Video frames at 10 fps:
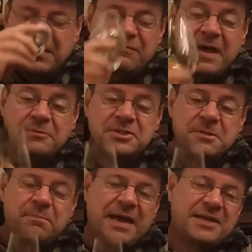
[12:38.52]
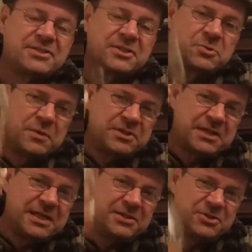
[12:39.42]
if I was to pass this
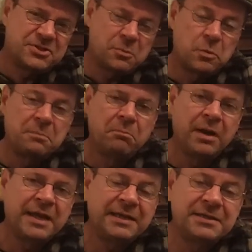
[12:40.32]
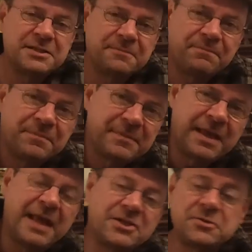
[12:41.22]
whiskey to someone blind
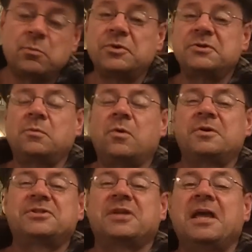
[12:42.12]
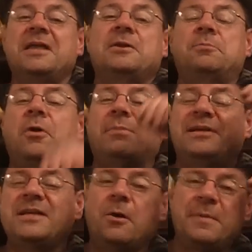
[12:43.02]
and ask them what it was, they'd
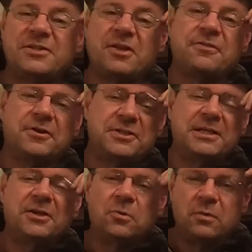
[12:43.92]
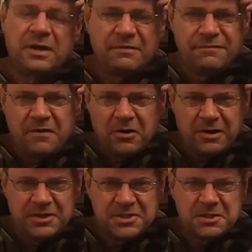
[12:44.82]
probably tell me it's a 30-year-old
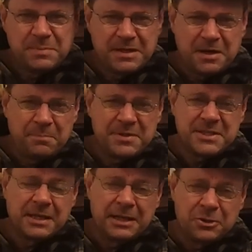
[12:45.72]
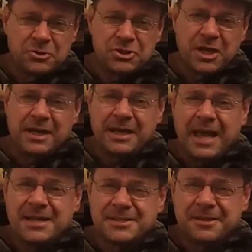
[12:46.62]
Glenfarclas that's been in a particularly good sherry
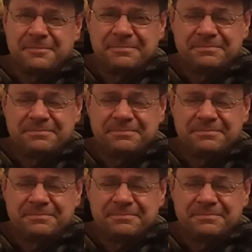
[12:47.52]
cask.